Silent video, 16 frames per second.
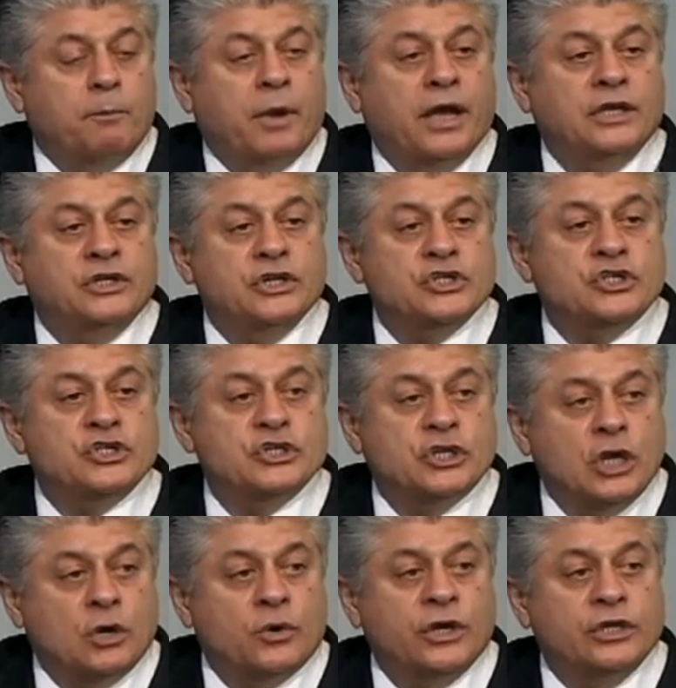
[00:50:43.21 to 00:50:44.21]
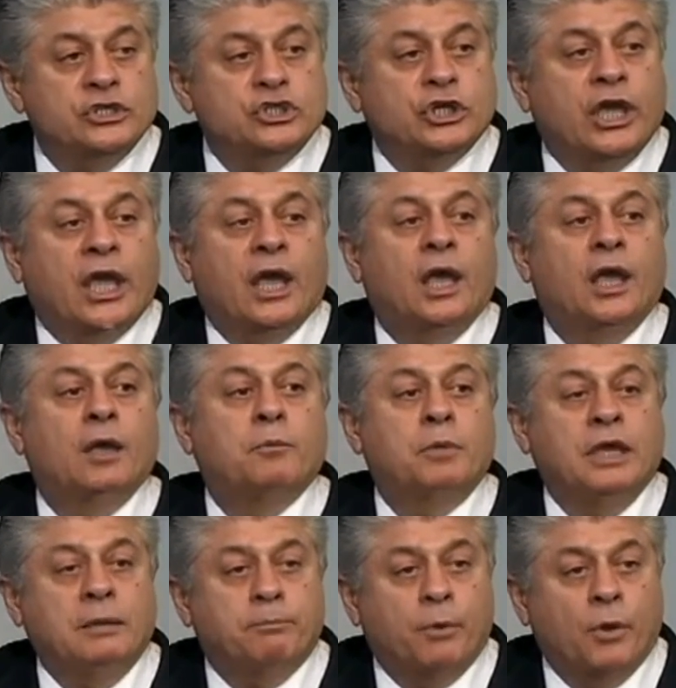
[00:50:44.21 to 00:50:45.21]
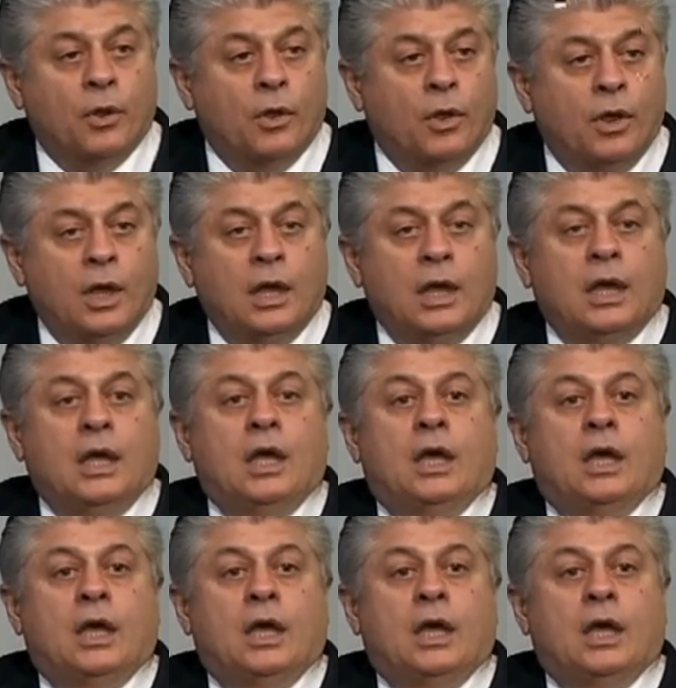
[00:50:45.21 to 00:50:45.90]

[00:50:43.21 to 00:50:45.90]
by discouraging people